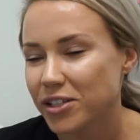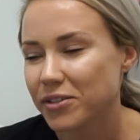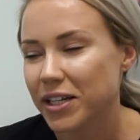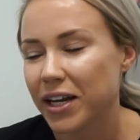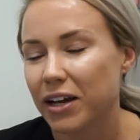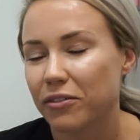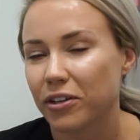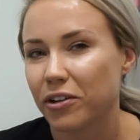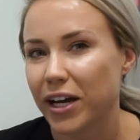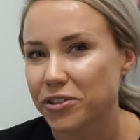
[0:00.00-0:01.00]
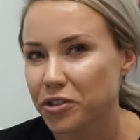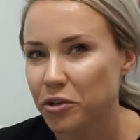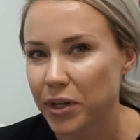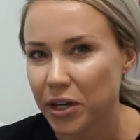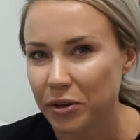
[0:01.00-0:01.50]
So it's going to have a little
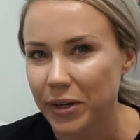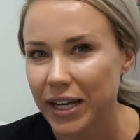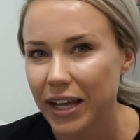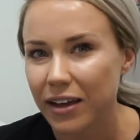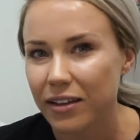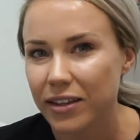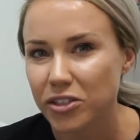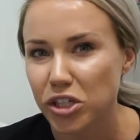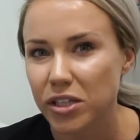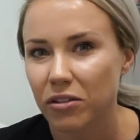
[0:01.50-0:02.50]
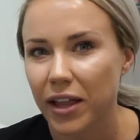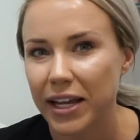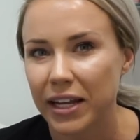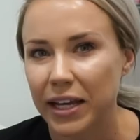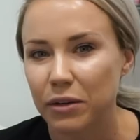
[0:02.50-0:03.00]
hydroquinone in it. It's just a
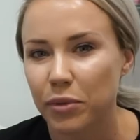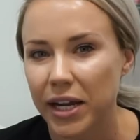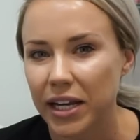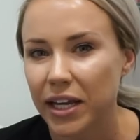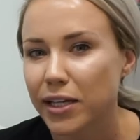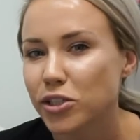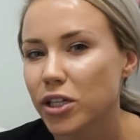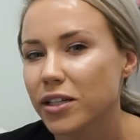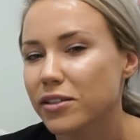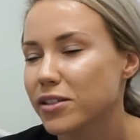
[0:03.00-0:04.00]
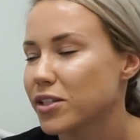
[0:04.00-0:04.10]
lightening and brightening agent.